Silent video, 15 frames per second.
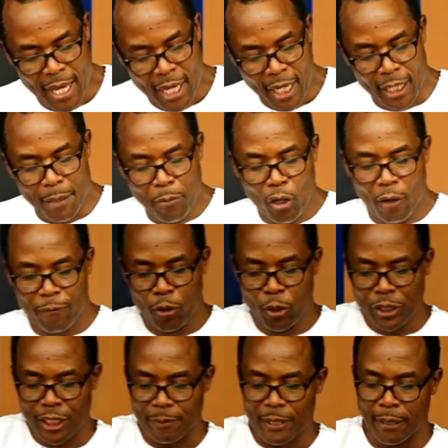In the book of Luke,
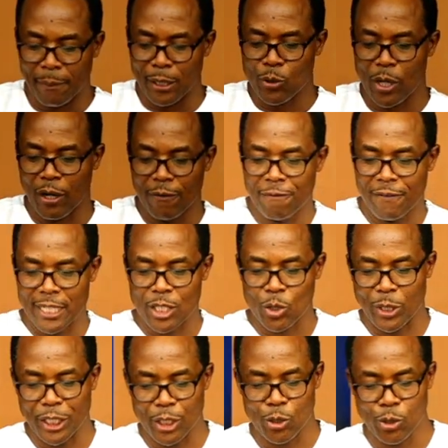chapter number 12, verse
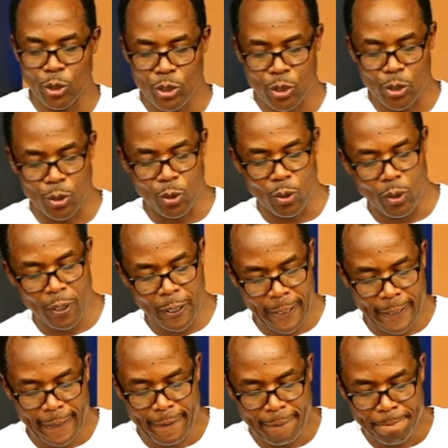22 to
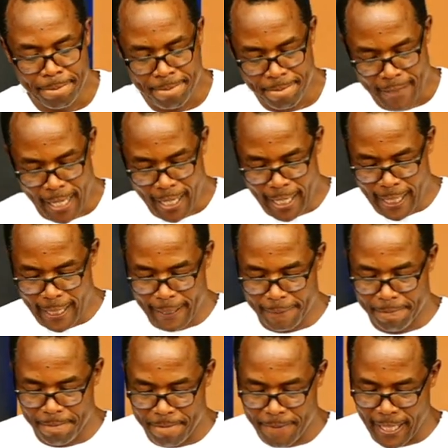
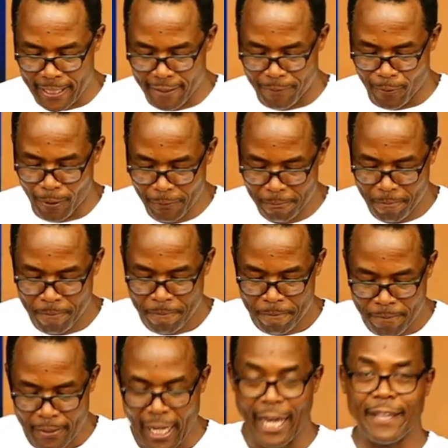um, 34,
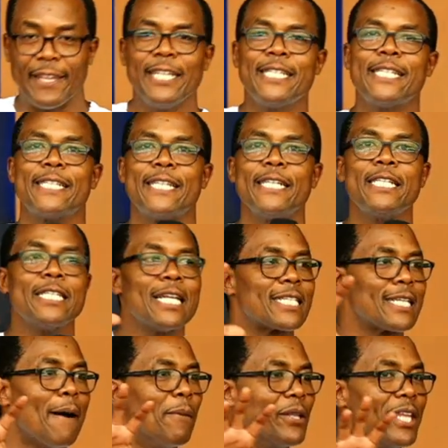and this, this is a
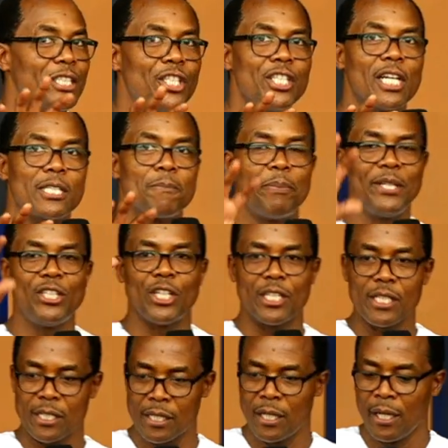sermon that Jesus
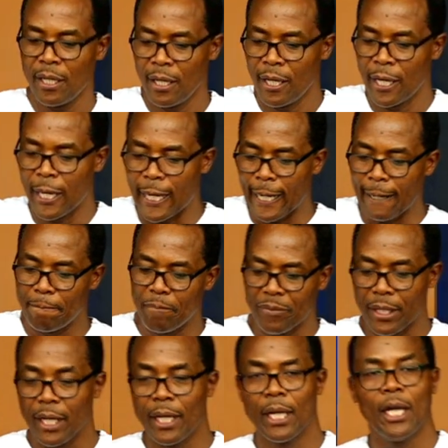preaches, um,
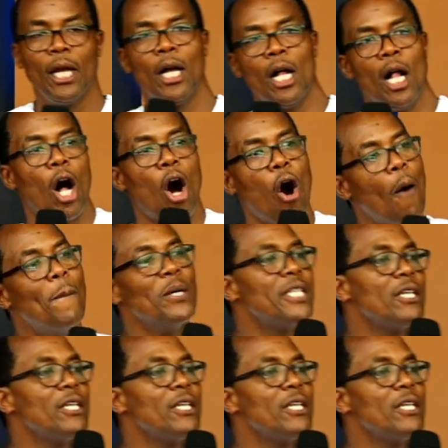almost